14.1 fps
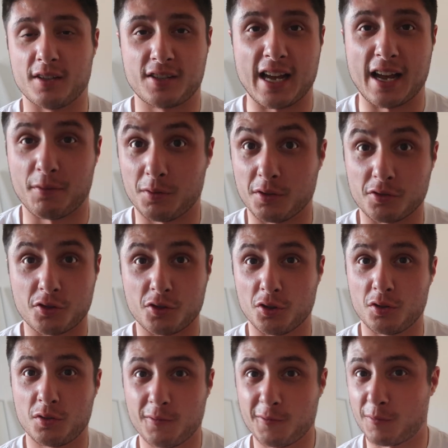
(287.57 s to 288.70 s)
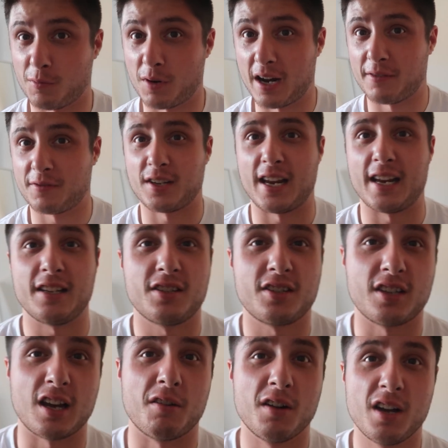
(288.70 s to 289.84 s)
The setup looks good from what I've seen,
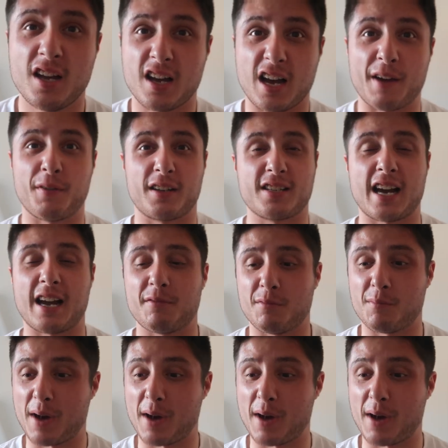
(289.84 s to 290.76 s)
so I'm excited.